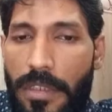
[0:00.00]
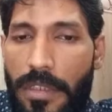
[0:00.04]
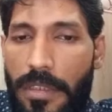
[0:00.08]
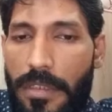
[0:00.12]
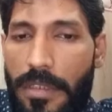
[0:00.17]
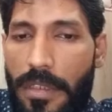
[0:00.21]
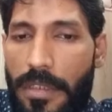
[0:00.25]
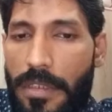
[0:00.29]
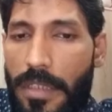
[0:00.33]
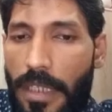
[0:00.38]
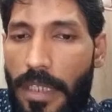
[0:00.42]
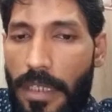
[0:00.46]
is
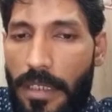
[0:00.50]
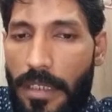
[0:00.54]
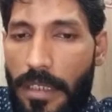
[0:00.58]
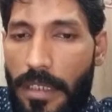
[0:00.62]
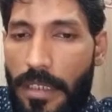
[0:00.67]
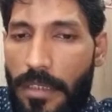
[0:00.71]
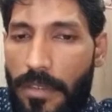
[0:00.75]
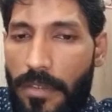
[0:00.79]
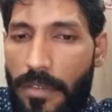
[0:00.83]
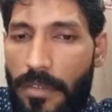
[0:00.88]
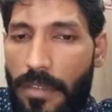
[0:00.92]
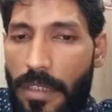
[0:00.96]
a
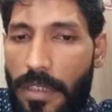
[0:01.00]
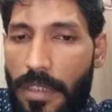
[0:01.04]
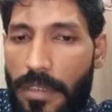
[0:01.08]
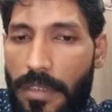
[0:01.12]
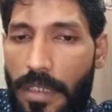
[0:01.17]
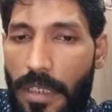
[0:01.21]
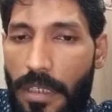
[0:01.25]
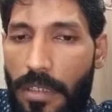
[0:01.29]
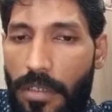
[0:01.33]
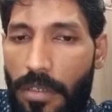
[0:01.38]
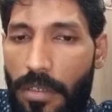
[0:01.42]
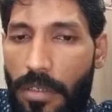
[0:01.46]
sentence, the
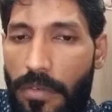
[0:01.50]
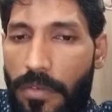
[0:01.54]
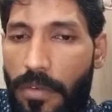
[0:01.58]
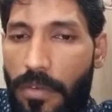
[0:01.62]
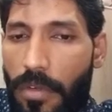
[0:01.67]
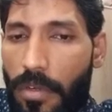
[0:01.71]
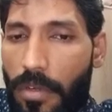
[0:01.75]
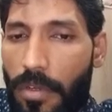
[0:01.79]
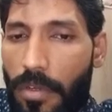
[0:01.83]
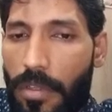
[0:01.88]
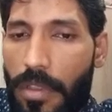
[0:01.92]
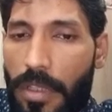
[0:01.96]
set of
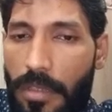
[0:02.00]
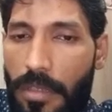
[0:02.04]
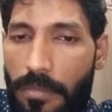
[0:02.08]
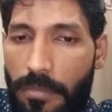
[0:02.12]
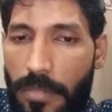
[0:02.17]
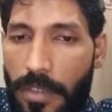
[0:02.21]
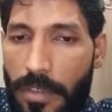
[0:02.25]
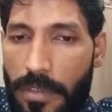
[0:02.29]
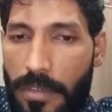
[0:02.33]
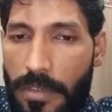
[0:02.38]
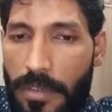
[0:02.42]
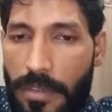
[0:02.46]
whole
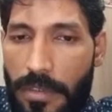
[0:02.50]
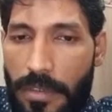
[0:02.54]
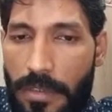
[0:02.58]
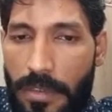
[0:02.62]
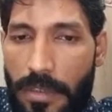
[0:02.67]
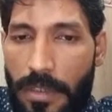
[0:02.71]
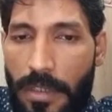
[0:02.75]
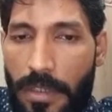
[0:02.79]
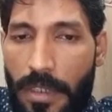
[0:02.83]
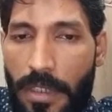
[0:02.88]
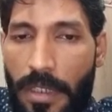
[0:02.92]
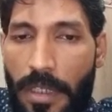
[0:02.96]
numbers.
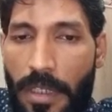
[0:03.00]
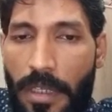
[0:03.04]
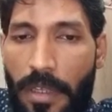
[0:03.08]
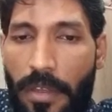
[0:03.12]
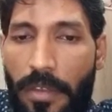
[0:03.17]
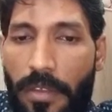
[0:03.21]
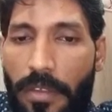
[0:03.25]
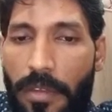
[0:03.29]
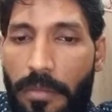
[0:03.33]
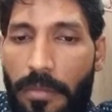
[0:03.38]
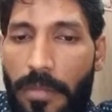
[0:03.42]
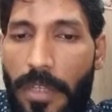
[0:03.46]

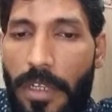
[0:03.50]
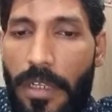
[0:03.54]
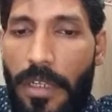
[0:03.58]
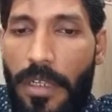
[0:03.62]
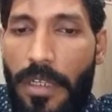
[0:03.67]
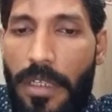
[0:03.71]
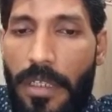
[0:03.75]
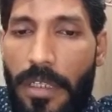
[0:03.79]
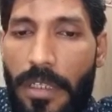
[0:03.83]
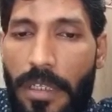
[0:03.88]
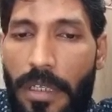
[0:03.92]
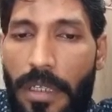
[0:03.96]

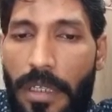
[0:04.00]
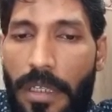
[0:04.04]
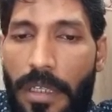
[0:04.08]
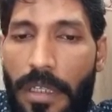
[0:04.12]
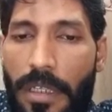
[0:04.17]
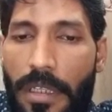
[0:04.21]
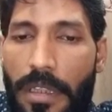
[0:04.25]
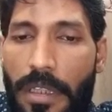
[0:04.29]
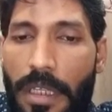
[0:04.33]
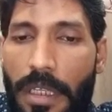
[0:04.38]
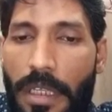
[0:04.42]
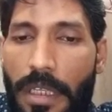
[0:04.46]
Similarly,
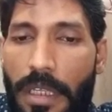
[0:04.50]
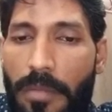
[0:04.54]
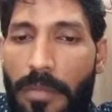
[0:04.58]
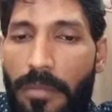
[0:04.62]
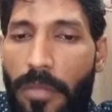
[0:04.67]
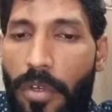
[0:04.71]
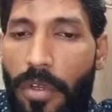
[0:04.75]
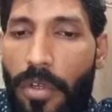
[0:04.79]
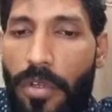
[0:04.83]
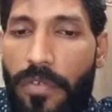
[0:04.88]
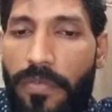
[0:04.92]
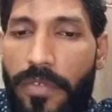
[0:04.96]
the
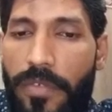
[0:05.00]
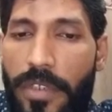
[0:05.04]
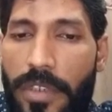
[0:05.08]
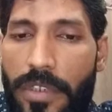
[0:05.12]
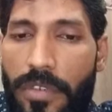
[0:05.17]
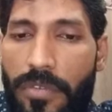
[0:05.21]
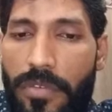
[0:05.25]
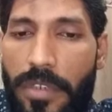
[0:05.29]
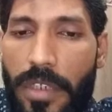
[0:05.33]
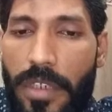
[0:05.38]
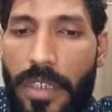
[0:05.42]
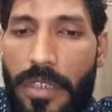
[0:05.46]
number of
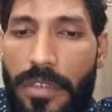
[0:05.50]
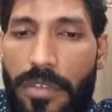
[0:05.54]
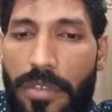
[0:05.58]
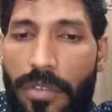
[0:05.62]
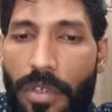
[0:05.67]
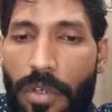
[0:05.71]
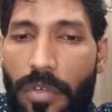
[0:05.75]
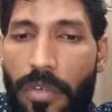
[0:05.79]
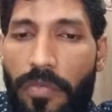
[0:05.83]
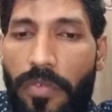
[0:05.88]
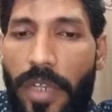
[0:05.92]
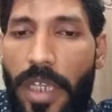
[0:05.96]
students
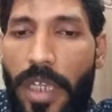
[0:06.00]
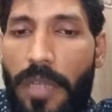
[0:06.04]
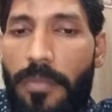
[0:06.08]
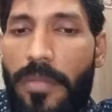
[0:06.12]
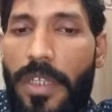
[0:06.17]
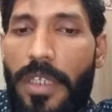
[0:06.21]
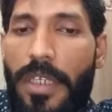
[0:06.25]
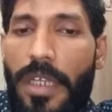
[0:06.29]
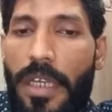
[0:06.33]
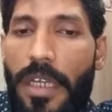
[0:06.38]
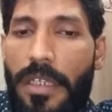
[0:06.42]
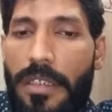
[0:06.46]
of
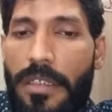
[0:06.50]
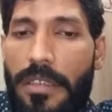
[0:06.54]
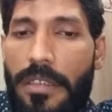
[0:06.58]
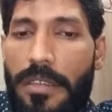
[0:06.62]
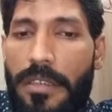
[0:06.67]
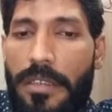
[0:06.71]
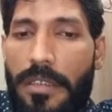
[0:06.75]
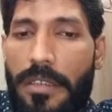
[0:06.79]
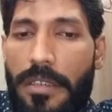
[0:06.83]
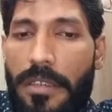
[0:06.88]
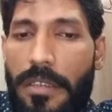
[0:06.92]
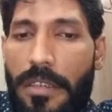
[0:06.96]

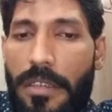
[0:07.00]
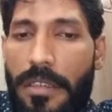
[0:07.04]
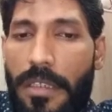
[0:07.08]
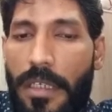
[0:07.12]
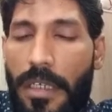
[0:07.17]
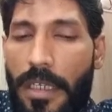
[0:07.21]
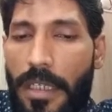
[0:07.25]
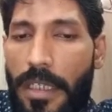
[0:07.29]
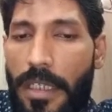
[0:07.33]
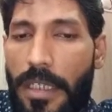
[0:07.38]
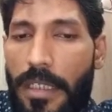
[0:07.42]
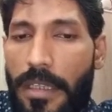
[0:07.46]
mtis,
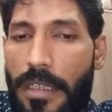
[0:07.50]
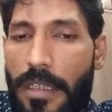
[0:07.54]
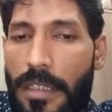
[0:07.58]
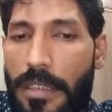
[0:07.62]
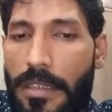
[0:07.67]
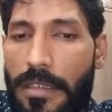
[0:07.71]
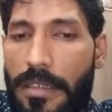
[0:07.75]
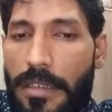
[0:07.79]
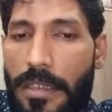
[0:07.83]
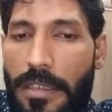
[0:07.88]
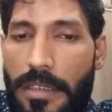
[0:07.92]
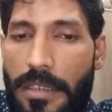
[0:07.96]
again this
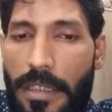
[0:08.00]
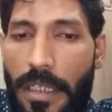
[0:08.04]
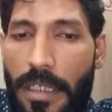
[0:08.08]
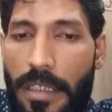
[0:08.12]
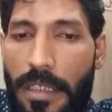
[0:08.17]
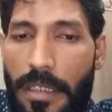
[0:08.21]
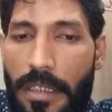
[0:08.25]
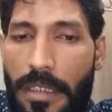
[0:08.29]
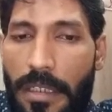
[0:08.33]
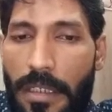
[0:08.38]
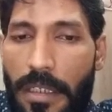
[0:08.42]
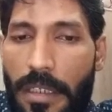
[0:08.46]
is a
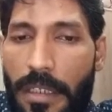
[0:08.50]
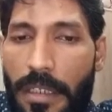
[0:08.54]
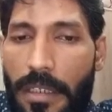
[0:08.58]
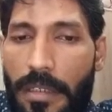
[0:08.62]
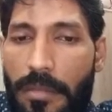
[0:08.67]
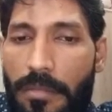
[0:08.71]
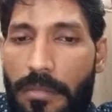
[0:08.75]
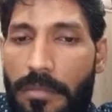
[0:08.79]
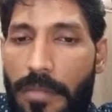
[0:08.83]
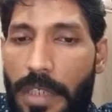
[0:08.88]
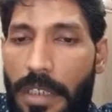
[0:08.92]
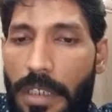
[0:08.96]
set,
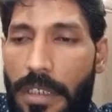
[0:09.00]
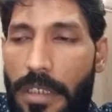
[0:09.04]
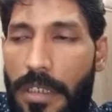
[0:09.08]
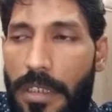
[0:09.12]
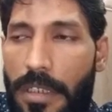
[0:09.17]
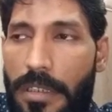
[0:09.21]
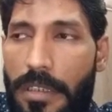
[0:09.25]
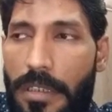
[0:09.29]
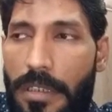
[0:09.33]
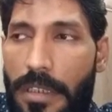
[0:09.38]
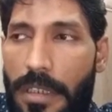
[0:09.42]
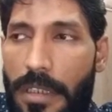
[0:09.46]
but it
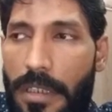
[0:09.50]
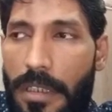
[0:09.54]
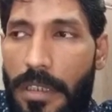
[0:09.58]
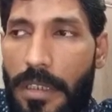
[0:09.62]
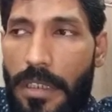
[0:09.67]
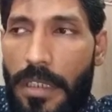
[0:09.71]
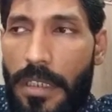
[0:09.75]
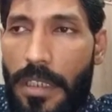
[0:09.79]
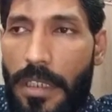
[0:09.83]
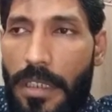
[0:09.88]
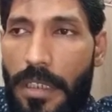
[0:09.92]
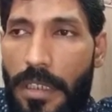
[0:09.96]
is
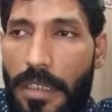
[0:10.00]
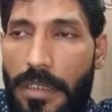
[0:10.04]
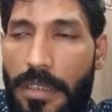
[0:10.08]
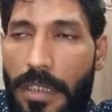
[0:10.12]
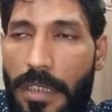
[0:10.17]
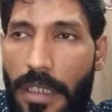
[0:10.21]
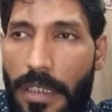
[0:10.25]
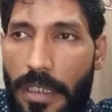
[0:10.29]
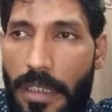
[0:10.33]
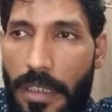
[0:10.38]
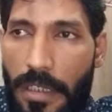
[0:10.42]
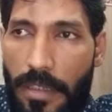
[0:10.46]
written in a
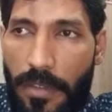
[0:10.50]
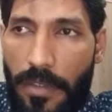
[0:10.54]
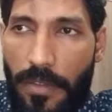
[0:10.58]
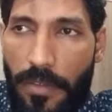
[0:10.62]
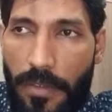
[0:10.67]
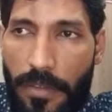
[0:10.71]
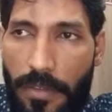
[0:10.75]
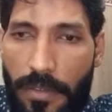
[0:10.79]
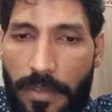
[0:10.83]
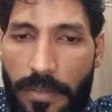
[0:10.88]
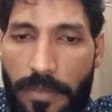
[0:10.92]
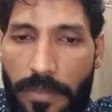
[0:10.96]

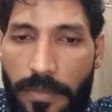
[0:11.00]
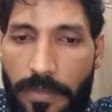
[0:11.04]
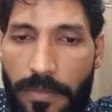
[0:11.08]
sentence.